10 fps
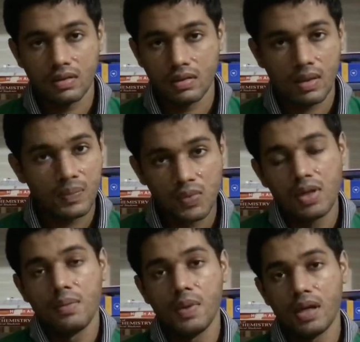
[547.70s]
up for
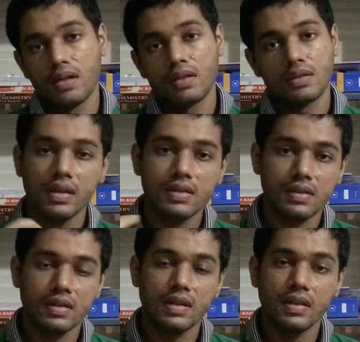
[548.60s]
debate.
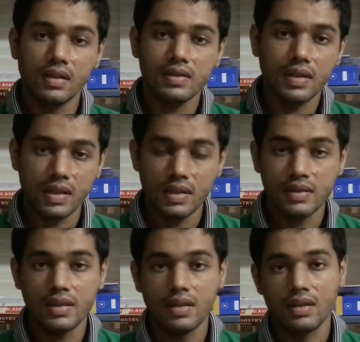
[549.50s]
Here is an
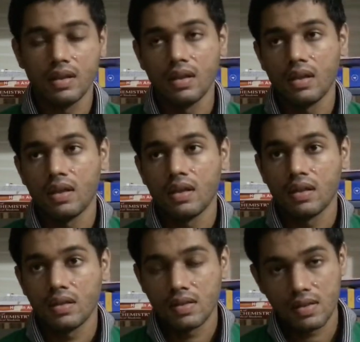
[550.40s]
easy
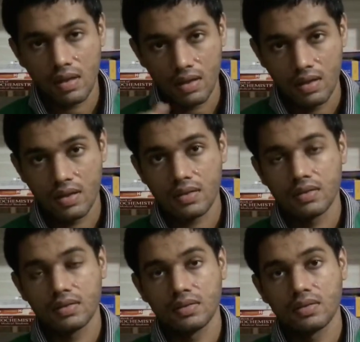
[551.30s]
chart
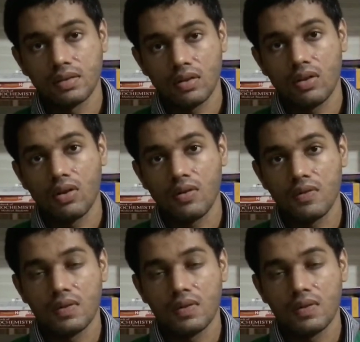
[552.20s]
of